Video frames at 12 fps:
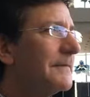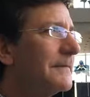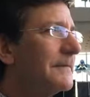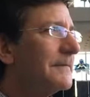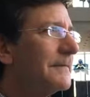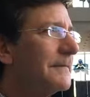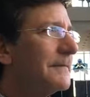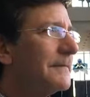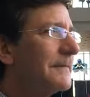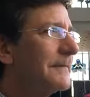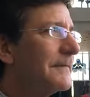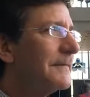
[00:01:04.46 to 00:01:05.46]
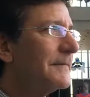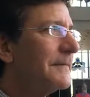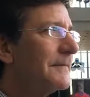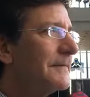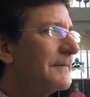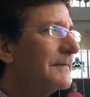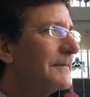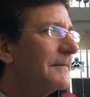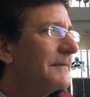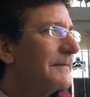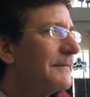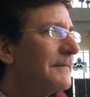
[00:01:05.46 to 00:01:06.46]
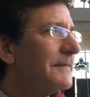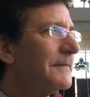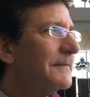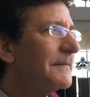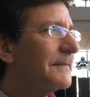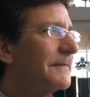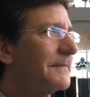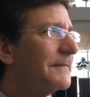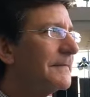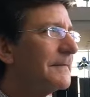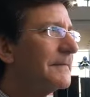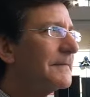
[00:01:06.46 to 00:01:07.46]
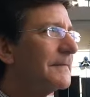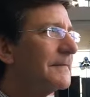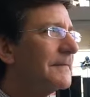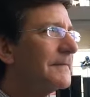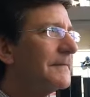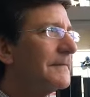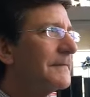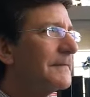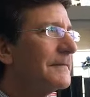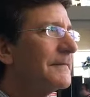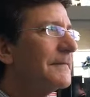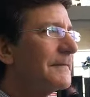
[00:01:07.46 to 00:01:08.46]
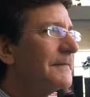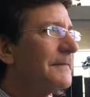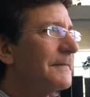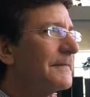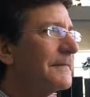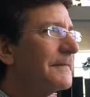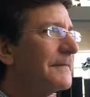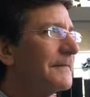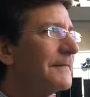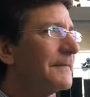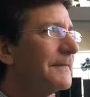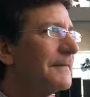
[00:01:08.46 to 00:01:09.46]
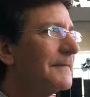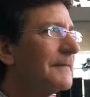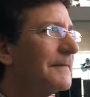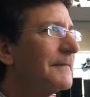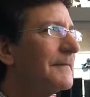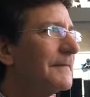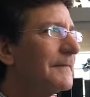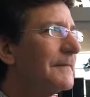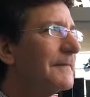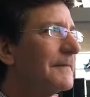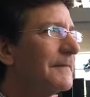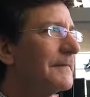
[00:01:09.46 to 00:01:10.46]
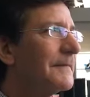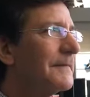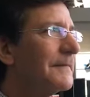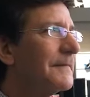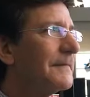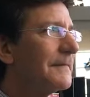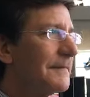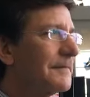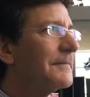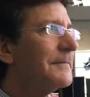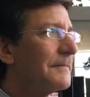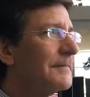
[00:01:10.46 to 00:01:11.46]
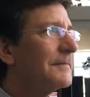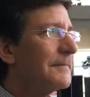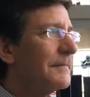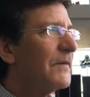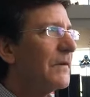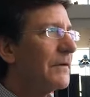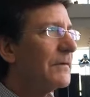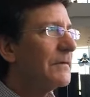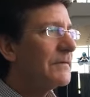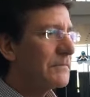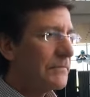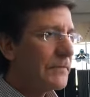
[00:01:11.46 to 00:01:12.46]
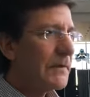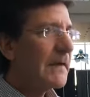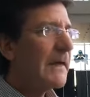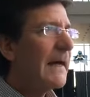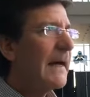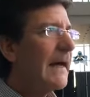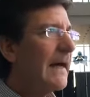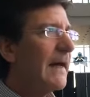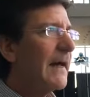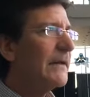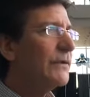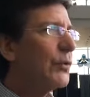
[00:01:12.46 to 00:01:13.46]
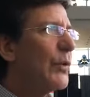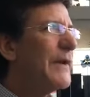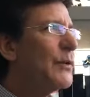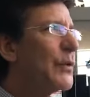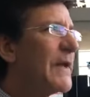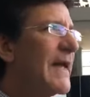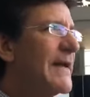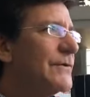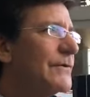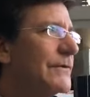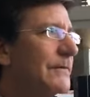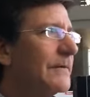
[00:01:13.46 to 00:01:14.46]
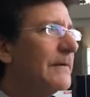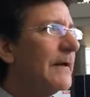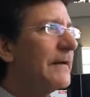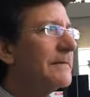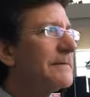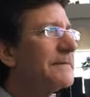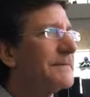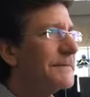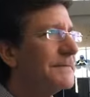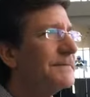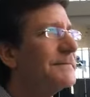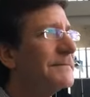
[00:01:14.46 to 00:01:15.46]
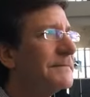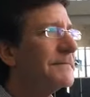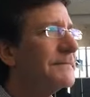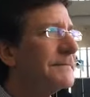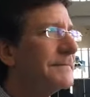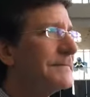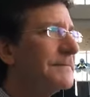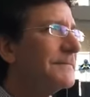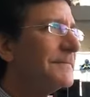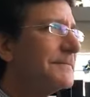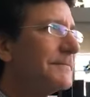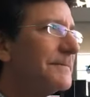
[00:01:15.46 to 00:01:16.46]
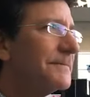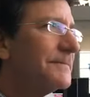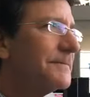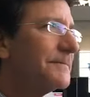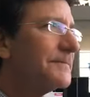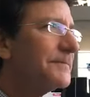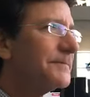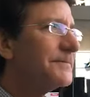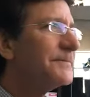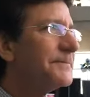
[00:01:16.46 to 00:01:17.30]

they were kind of sitting around and waiting for somebody to say, "Hey, let's go do this. Let's go out here," and they're just now, they're just now getting out to